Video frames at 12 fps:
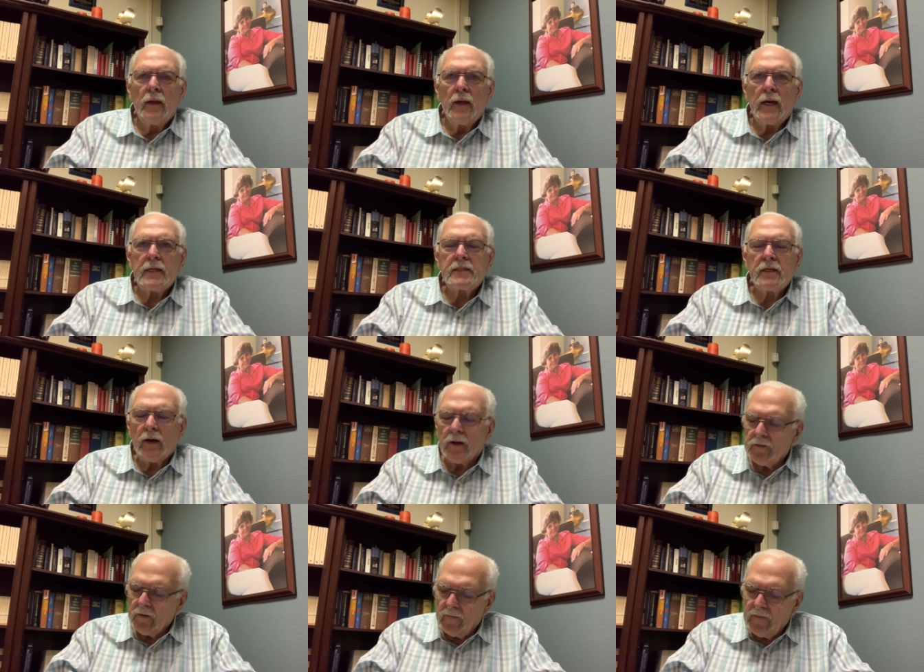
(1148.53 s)
As the
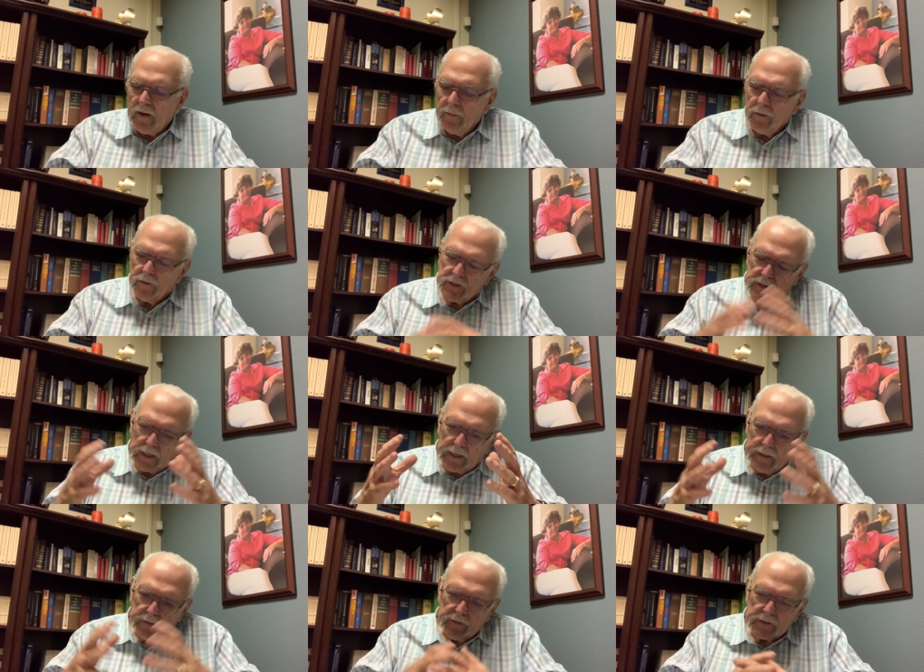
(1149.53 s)
author of Hebrews
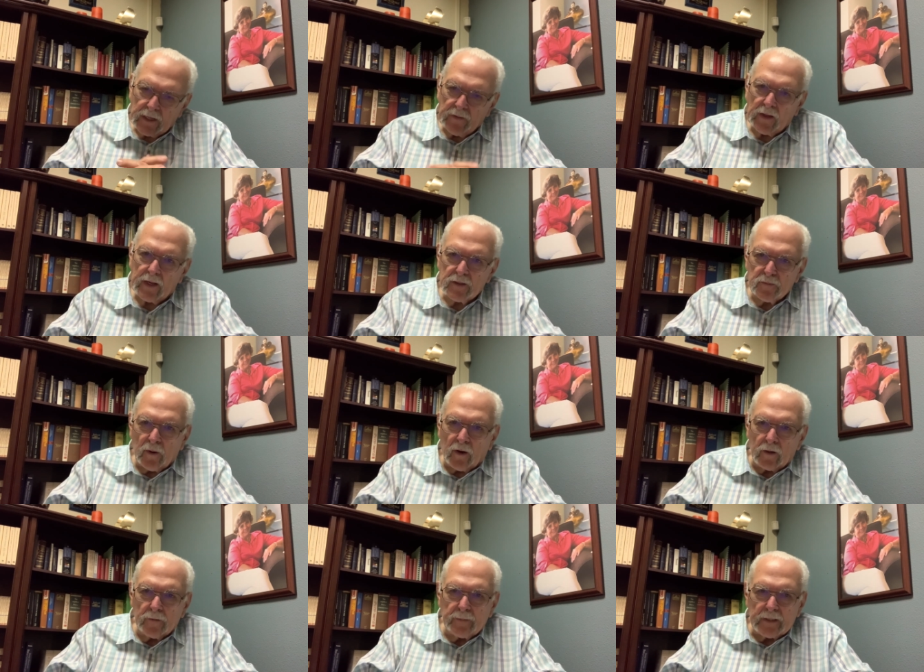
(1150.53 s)
stated, which I think is
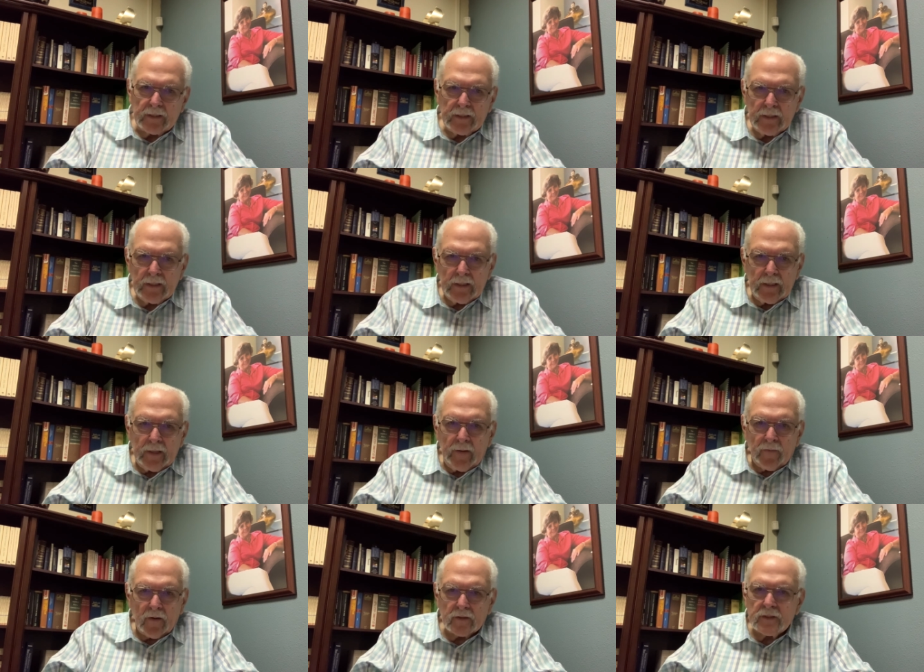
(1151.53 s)
Paul, but
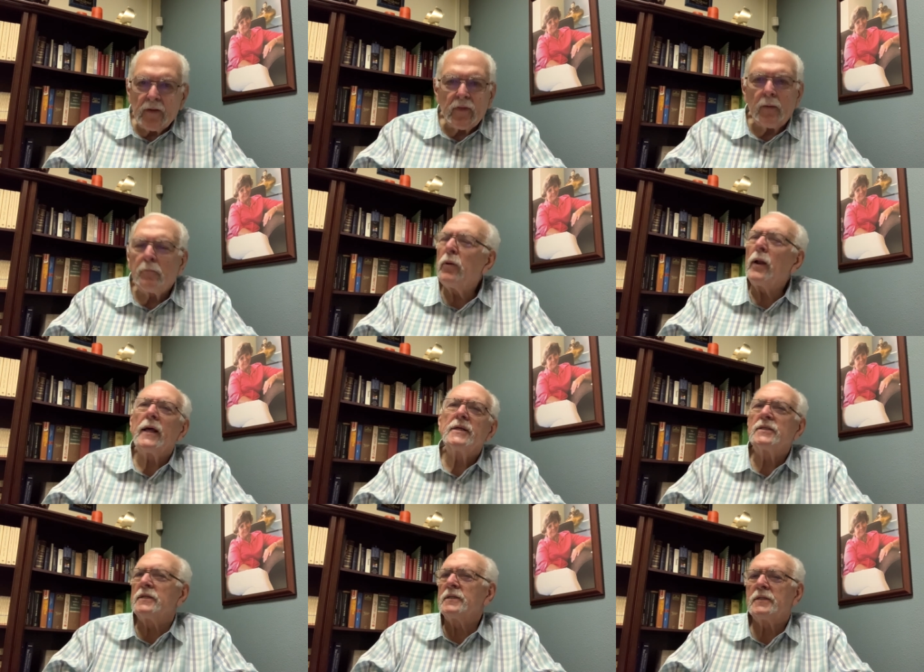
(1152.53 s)
there's nothing
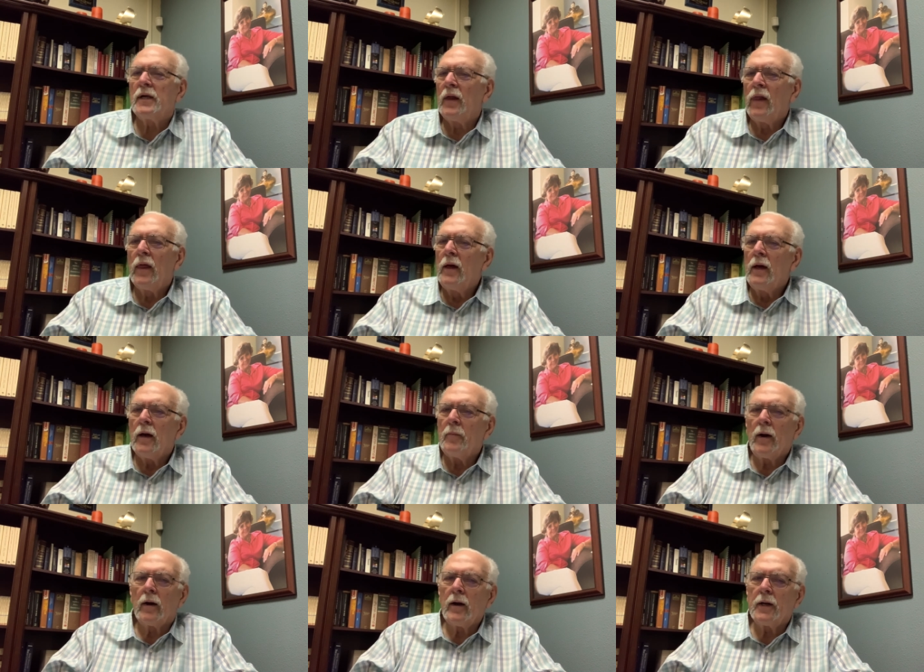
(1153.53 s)
pleasant
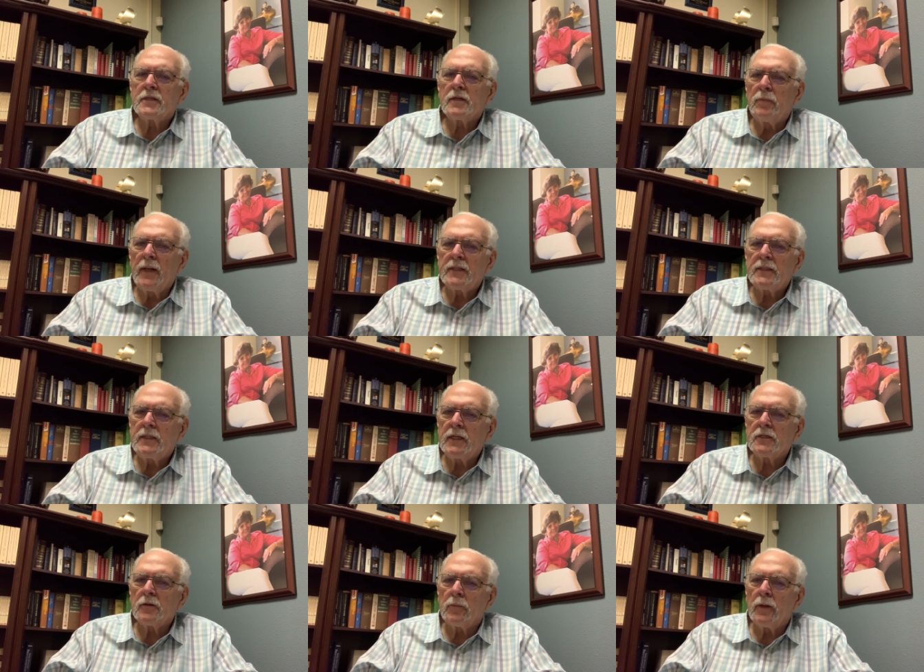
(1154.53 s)
about God's bliss,
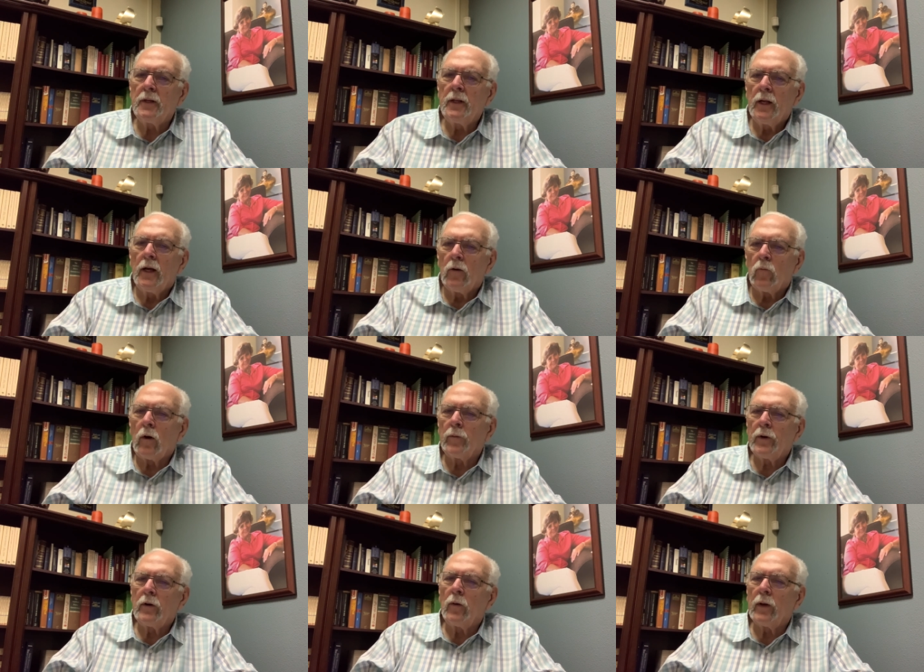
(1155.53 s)
discipline while we're
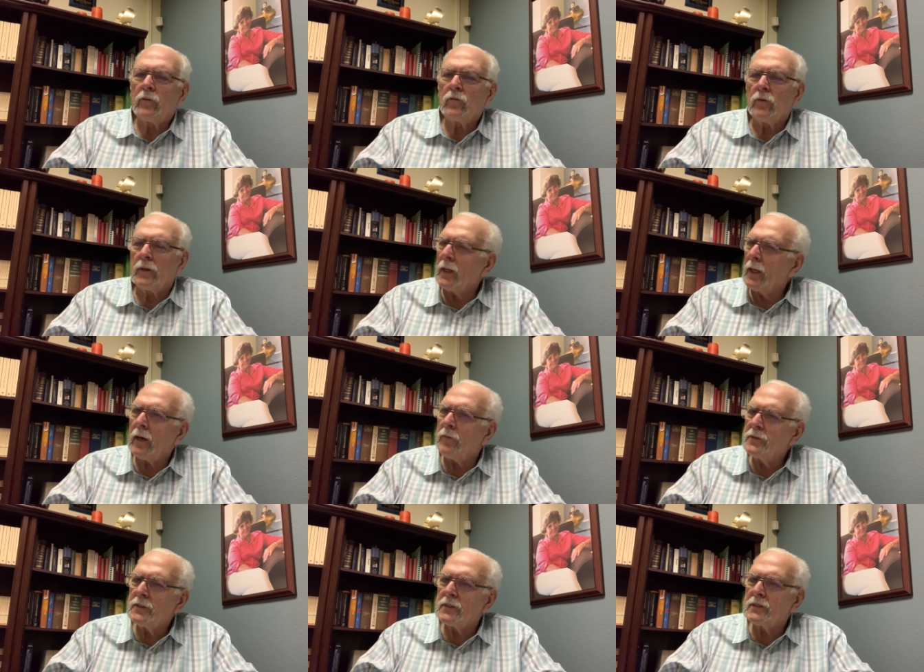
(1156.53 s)
going through it, like I
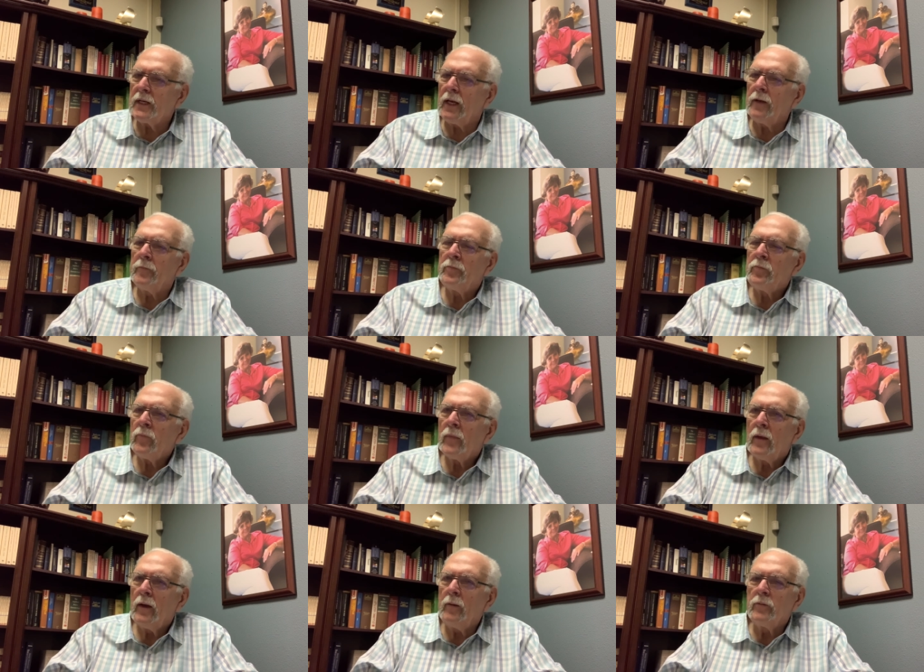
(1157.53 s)
was just saying.
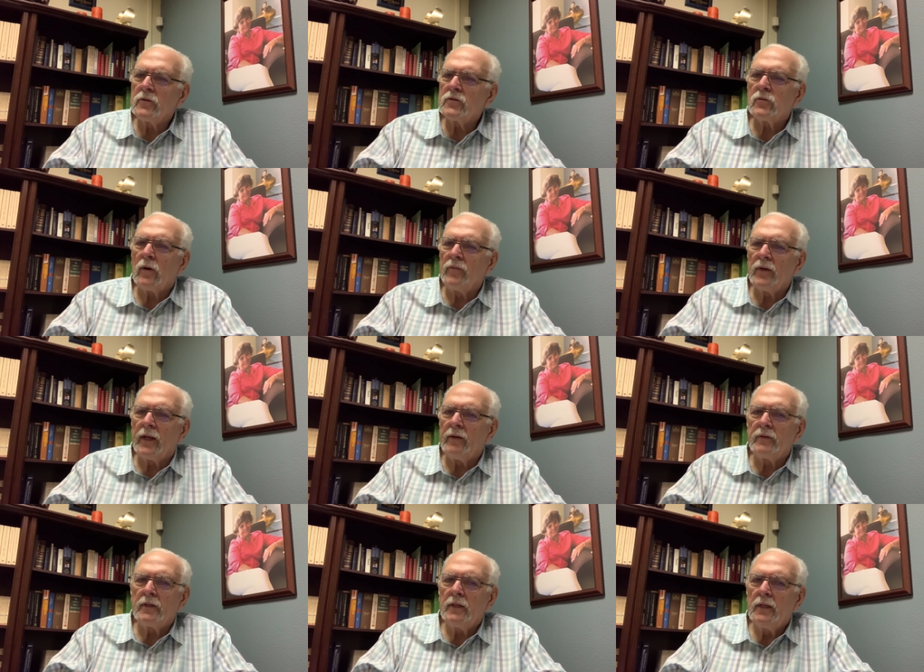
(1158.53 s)
Hebrews 12 11.